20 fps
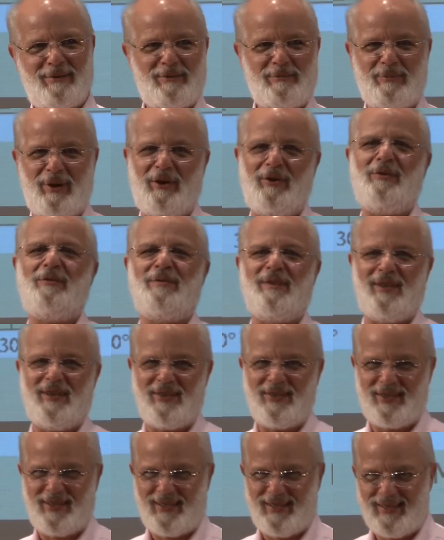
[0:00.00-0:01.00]
were both
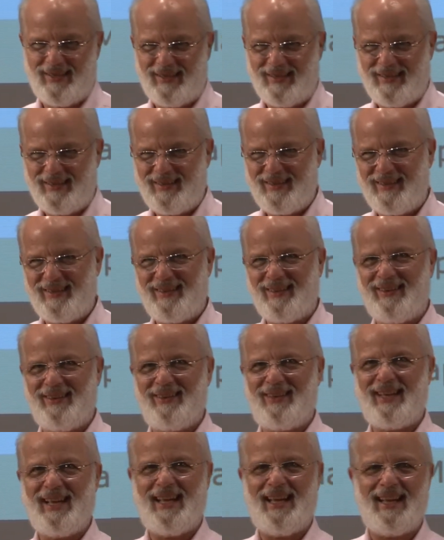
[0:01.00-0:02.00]
first,
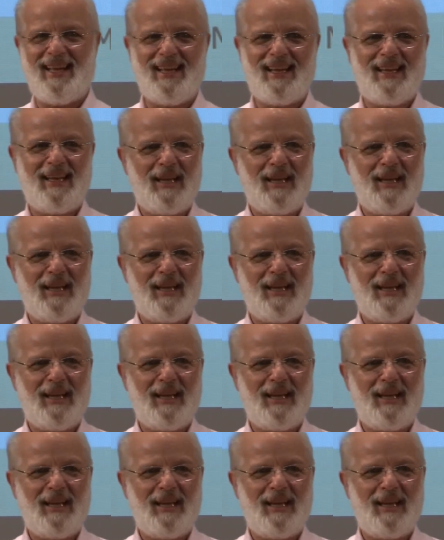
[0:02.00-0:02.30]
okay?